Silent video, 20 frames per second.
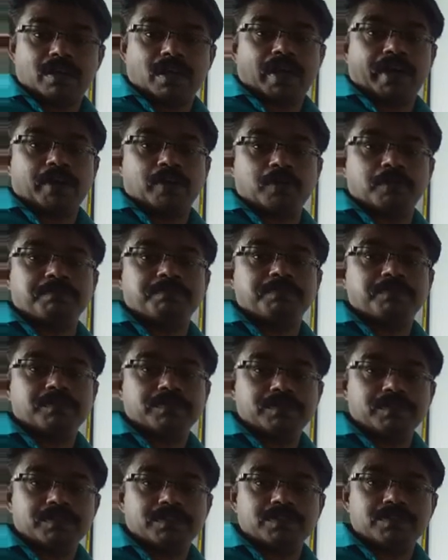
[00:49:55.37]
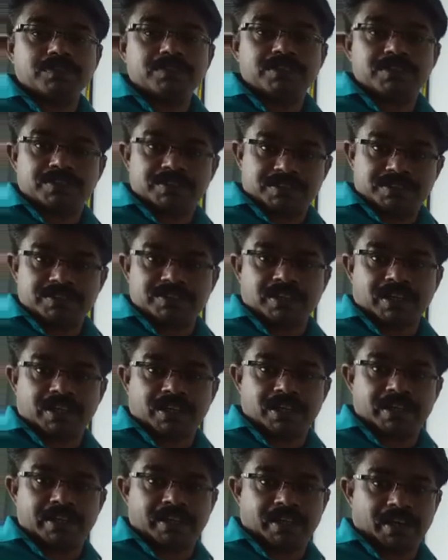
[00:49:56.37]
I hope these things are
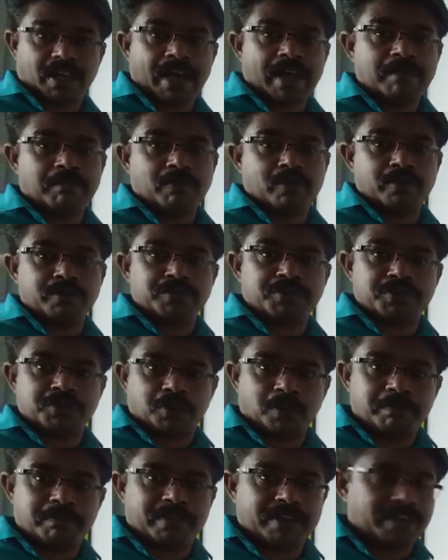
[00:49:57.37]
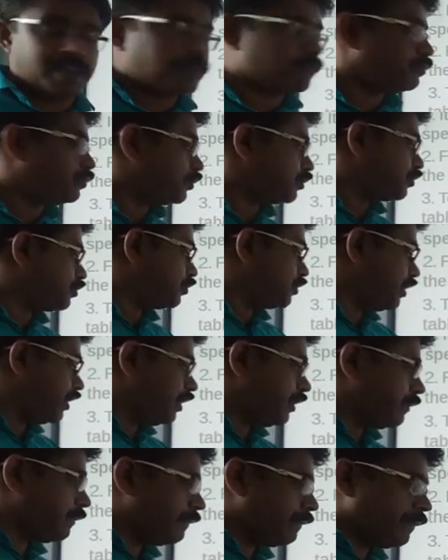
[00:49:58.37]
clear. I am going to stop here for
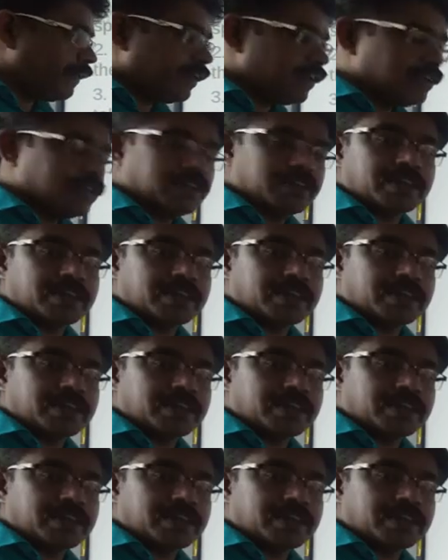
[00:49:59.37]
today.